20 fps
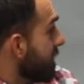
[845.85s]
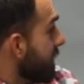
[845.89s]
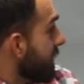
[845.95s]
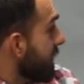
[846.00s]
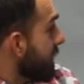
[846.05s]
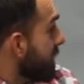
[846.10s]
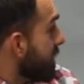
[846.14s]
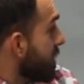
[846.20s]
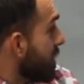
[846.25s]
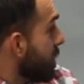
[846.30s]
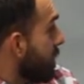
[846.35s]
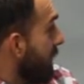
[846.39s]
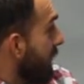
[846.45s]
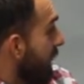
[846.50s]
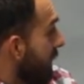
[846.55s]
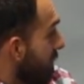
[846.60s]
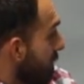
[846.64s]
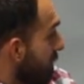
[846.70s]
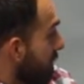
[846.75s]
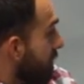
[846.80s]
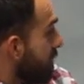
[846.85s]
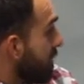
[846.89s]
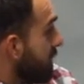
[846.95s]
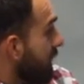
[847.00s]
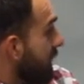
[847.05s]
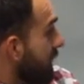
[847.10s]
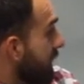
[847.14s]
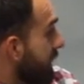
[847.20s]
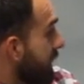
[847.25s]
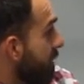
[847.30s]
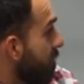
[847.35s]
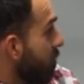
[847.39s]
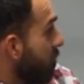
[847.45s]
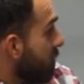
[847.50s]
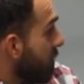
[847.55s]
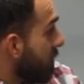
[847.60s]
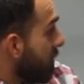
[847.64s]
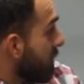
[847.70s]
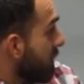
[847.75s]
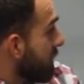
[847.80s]
It's the power of God at
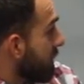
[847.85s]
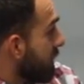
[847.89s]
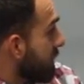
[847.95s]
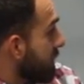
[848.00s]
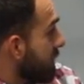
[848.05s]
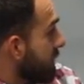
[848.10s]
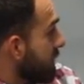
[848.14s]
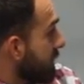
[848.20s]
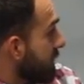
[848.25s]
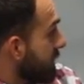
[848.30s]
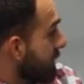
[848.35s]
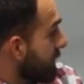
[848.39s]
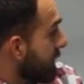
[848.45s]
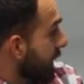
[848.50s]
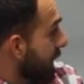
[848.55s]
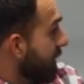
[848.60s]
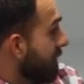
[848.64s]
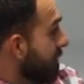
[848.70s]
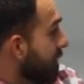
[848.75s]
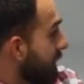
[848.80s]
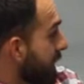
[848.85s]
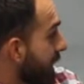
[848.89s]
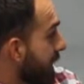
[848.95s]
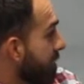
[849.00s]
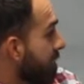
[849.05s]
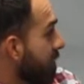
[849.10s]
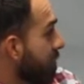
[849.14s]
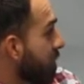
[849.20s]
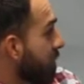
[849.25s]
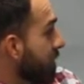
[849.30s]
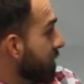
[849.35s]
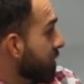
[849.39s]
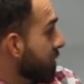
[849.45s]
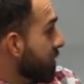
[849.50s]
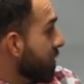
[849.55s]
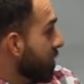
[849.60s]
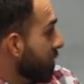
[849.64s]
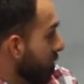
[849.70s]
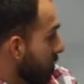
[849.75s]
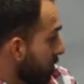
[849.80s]
work, saving everyone
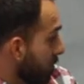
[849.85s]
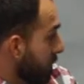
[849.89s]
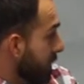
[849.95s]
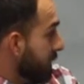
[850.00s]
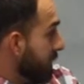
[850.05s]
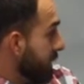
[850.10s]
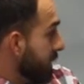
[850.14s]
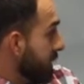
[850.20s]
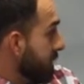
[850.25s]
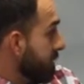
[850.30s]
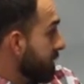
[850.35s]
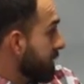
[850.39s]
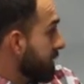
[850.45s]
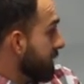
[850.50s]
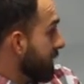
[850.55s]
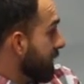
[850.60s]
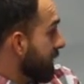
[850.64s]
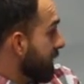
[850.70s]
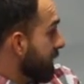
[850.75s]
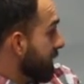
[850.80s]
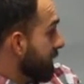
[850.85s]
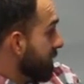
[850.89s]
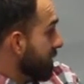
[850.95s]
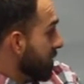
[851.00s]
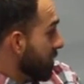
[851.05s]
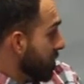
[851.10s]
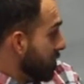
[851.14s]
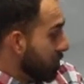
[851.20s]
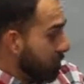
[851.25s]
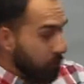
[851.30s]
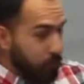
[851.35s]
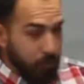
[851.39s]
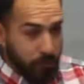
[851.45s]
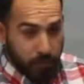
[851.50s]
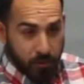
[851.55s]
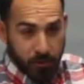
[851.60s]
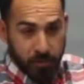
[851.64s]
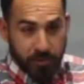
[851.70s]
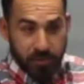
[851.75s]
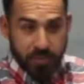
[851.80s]
who believes the Jew
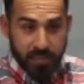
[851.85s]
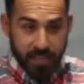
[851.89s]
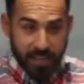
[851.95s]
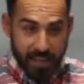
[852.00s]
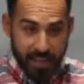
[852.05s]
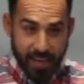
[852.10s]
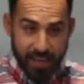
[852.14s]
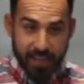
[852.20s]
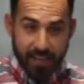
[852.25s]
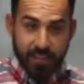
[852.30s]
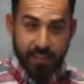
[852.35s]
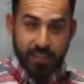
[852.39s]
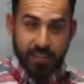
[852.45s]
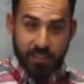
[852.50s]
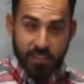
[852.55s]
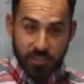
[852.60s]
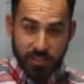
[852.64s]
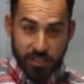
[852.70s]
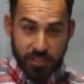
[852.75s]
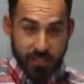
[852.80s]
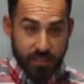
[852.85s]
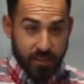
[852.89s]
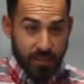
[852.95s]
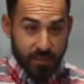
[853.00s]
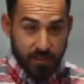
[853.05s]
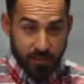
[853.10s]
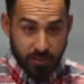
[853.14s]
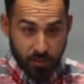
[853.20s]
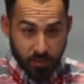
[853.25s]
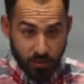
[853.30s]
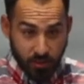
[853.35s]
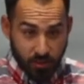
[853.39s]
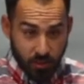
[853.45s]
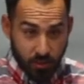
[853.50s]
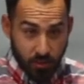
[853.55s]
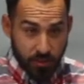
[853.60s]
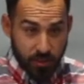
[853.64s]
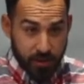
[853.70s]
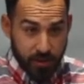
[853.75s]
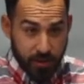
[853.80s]
first and the Gentiles, or the
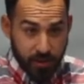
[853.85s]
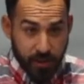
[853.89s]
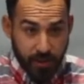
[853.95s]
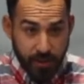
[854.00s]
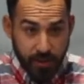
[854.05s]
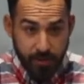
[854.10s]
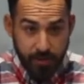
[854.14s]
Greek.